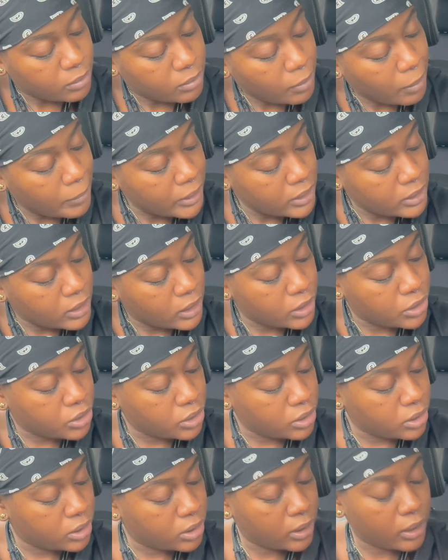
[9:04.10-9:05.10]
in my
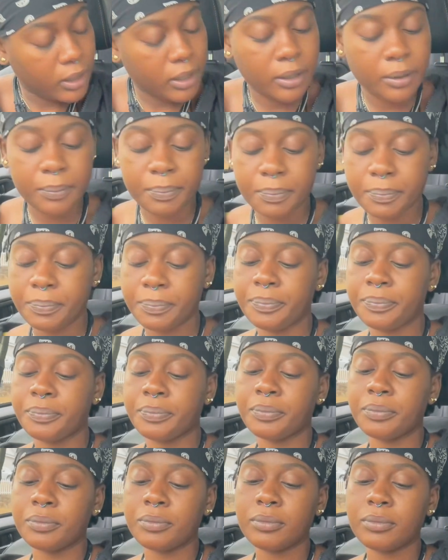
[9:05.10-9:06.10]
meditation today
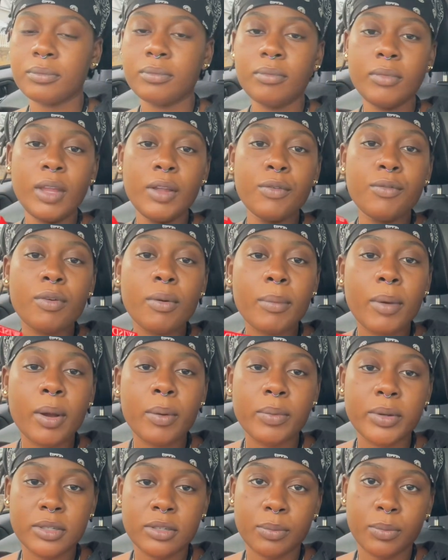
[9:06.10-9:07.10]
from my
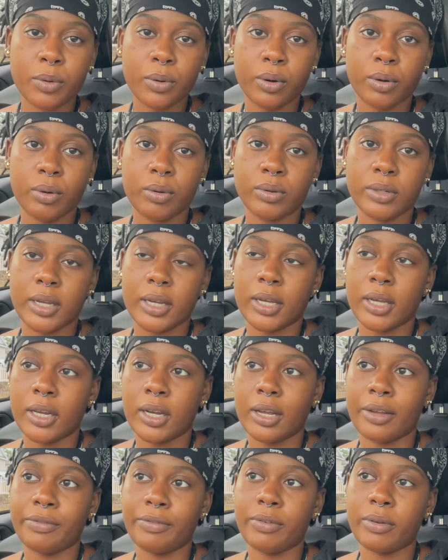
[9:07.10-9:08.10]
wisdom oracle deck and
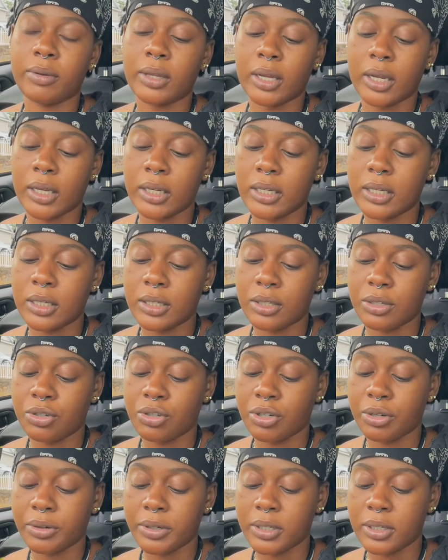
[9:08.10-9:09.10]
i felt like i needed to
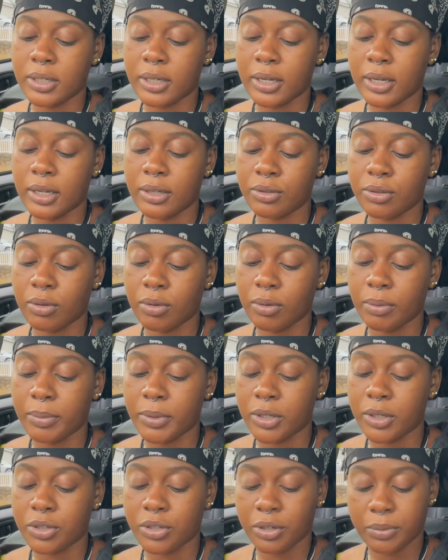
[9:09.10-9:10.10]
share it today so i'm going
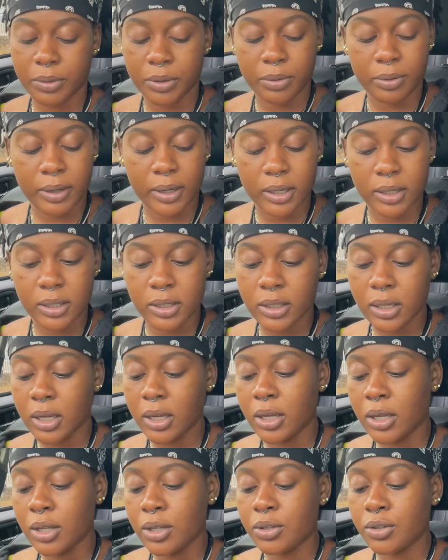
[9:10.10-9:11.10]
to share it with you guys
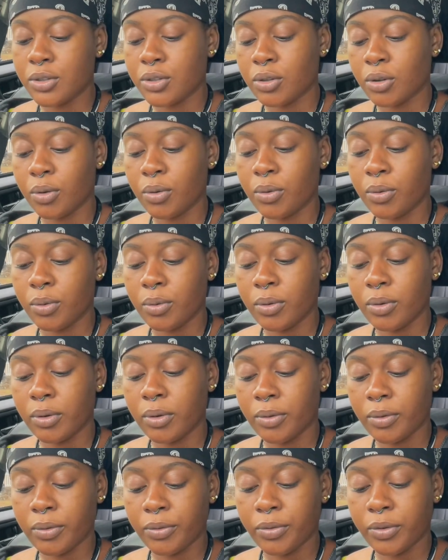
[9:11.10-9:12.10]
so
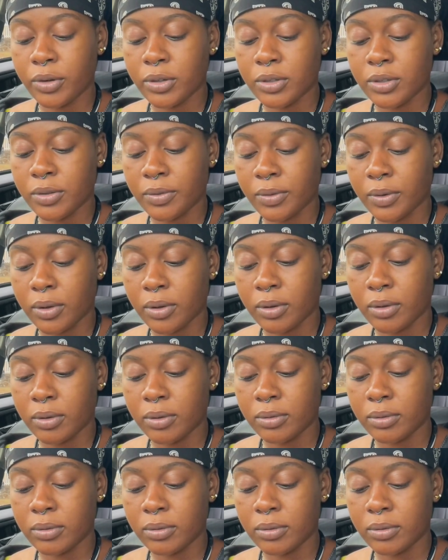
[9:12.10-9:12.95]
first of all